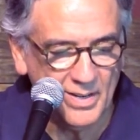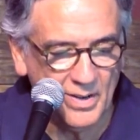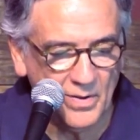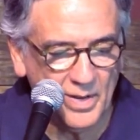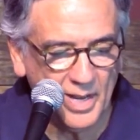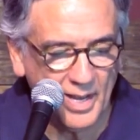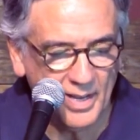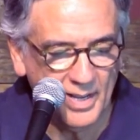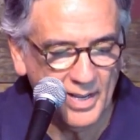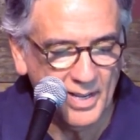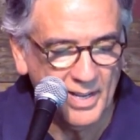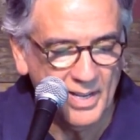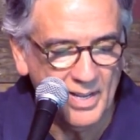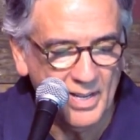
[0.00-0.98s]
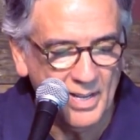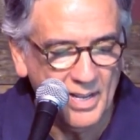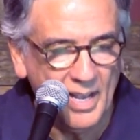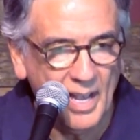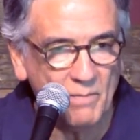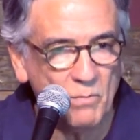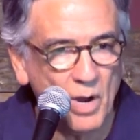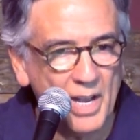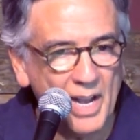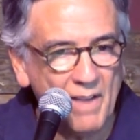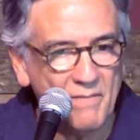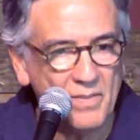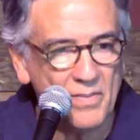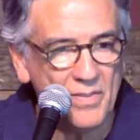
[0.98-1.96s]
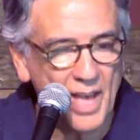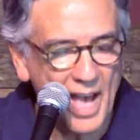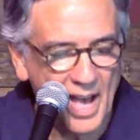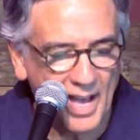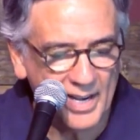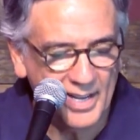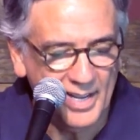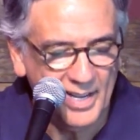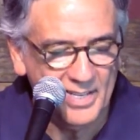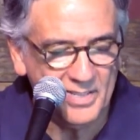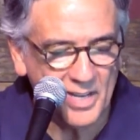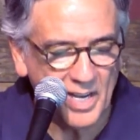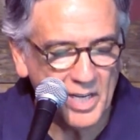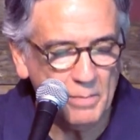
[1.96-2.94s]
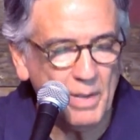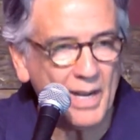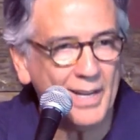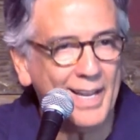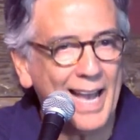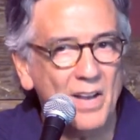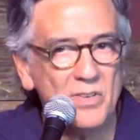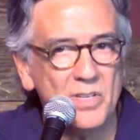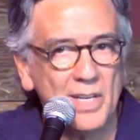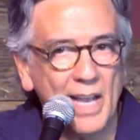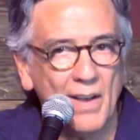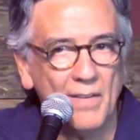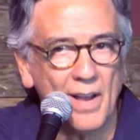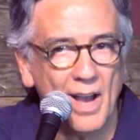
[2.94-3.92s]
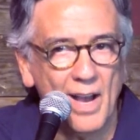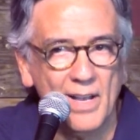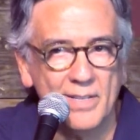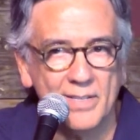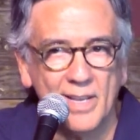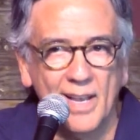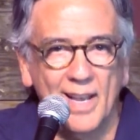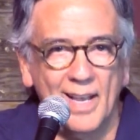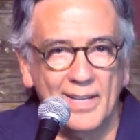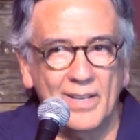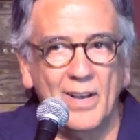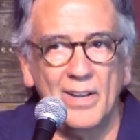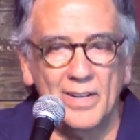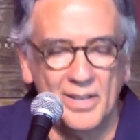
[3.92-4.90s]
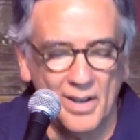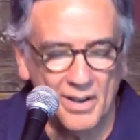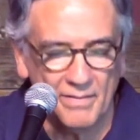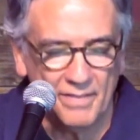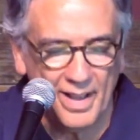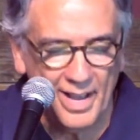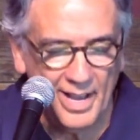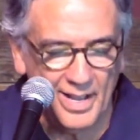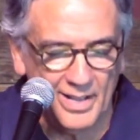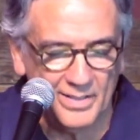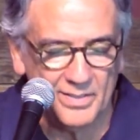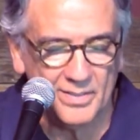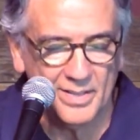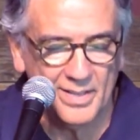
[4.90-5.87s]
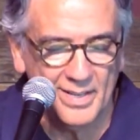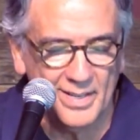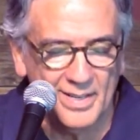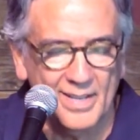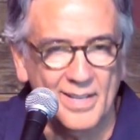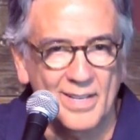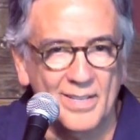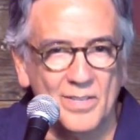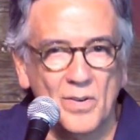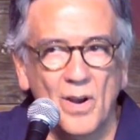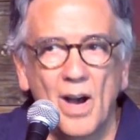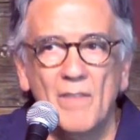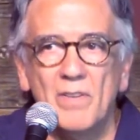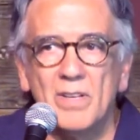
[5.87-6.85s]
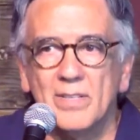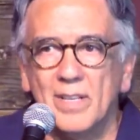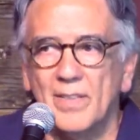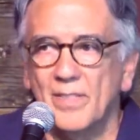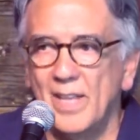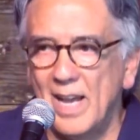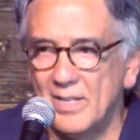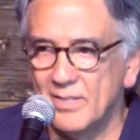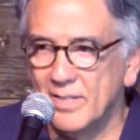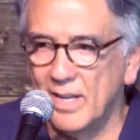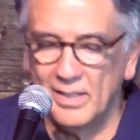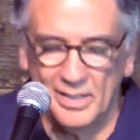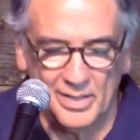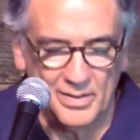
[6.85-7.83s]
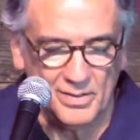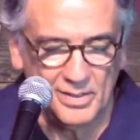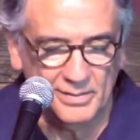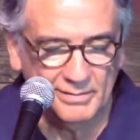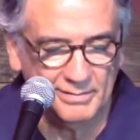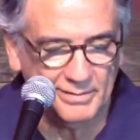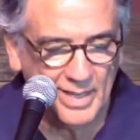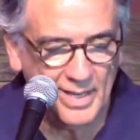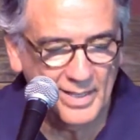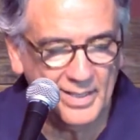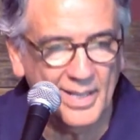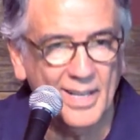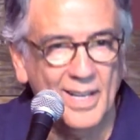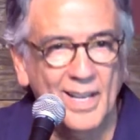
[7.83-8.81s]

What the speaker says: Okay. And right after that, he's talking about gouging out eyes and cutting off hands. So obviously that's not literal, right?